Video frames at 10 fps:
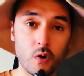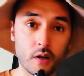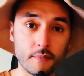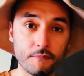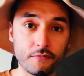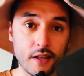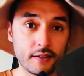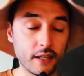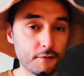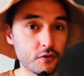one,
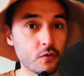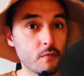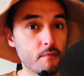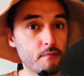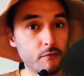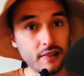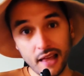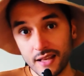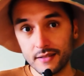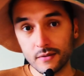that gives you
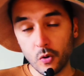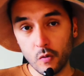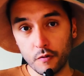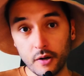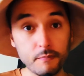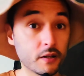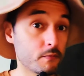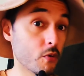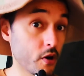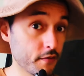less cover but
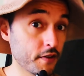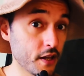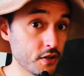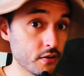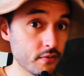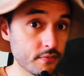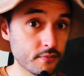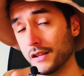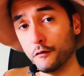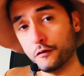more evasion,
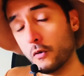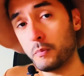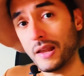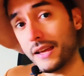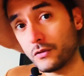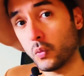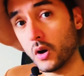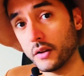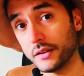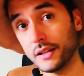the full plate
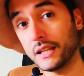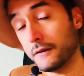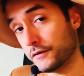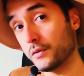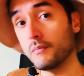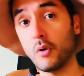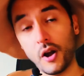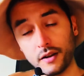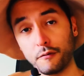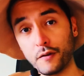one that gives you
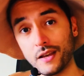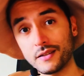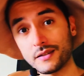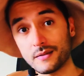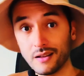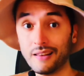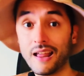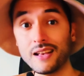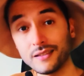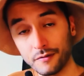more defense and
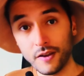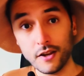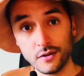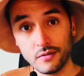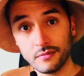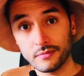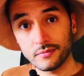less evasion,